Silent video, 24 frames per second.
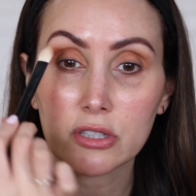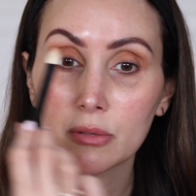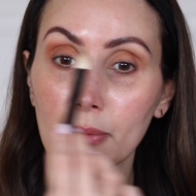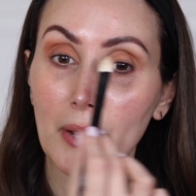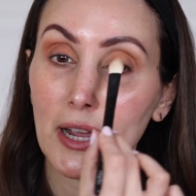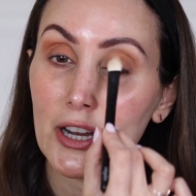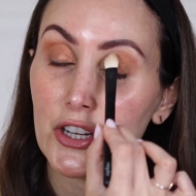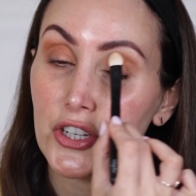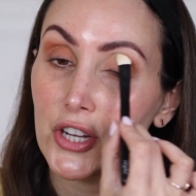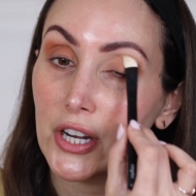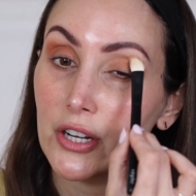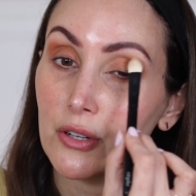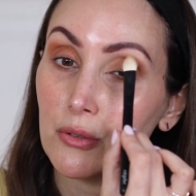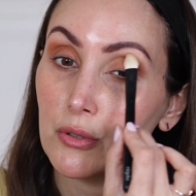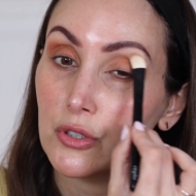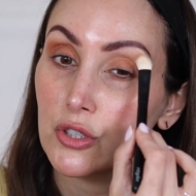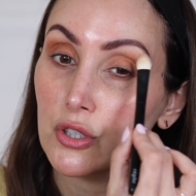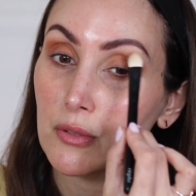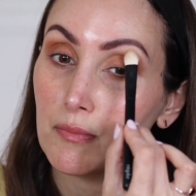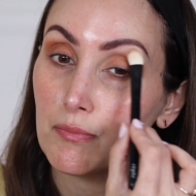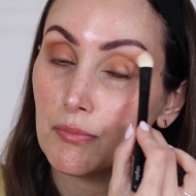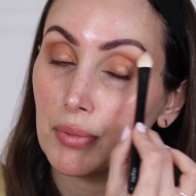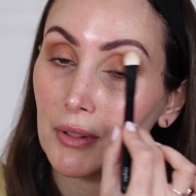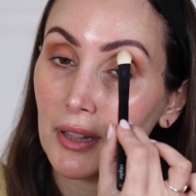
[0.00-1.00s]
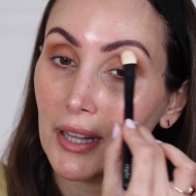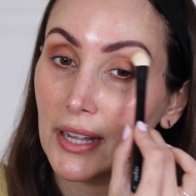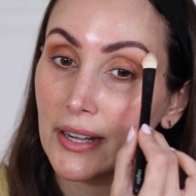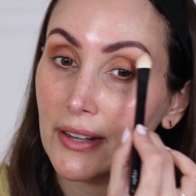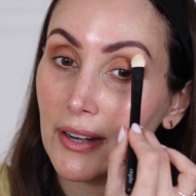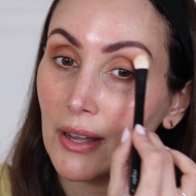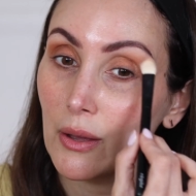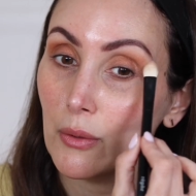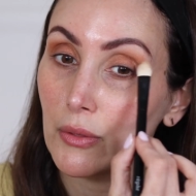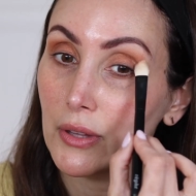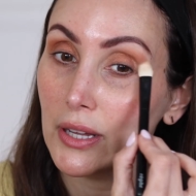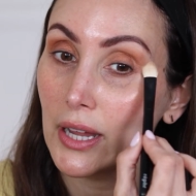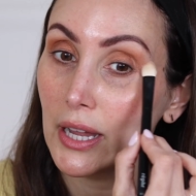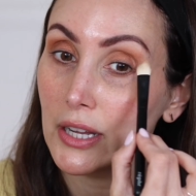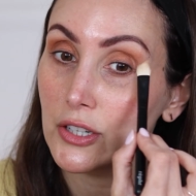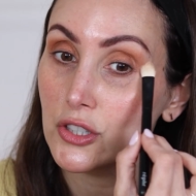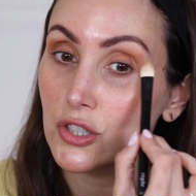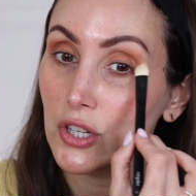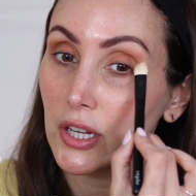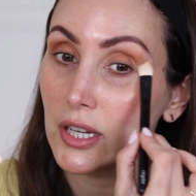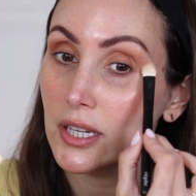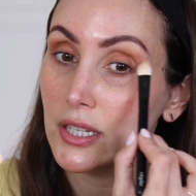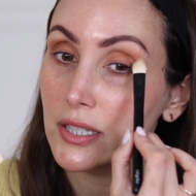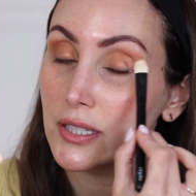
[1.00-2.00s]
some eyeshadow and just blend out the
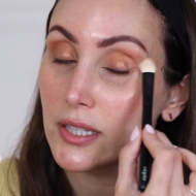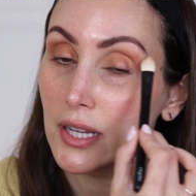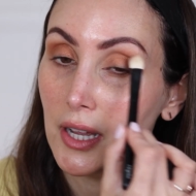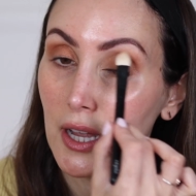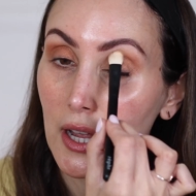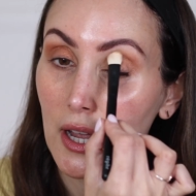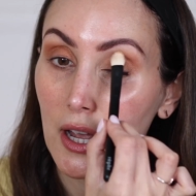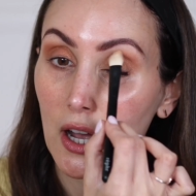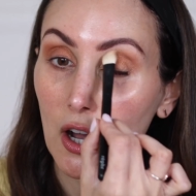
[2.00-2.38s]
edges,